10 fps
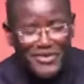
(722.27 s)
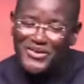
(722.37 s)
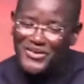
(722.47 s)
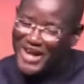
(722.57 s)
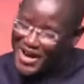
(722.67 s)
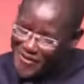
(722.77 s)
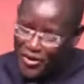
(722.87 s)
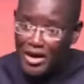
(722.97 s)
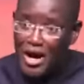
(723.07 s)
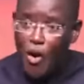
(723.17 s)
Oh, I
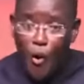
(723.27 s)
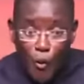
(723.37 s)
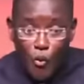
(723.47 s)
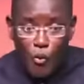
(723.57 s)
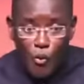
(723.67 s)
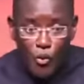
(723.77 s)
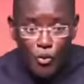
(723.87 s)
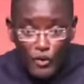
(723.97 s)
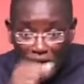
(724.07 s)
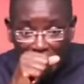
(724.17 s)
walk. Oh,
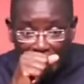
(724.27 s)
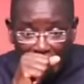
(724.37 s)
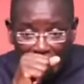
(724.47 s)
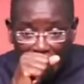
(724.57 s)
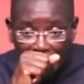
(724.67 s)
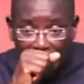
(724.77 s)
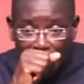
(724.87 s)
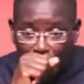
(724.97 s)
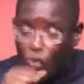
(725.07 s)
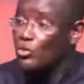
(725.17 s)
really?
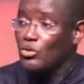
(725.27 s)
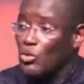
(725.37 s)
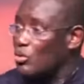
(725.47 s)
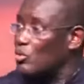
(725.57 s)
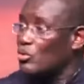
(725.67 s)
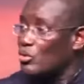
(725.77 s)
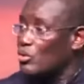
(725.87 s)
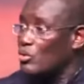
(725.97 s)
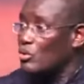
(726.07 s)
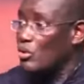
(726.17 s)
Oh, no.
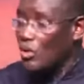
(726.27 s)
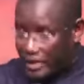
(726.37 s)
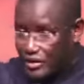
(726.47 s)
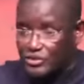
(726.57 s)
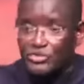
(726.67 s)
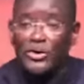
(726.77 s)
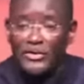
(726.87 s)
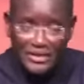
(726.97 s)
Okay, sorry.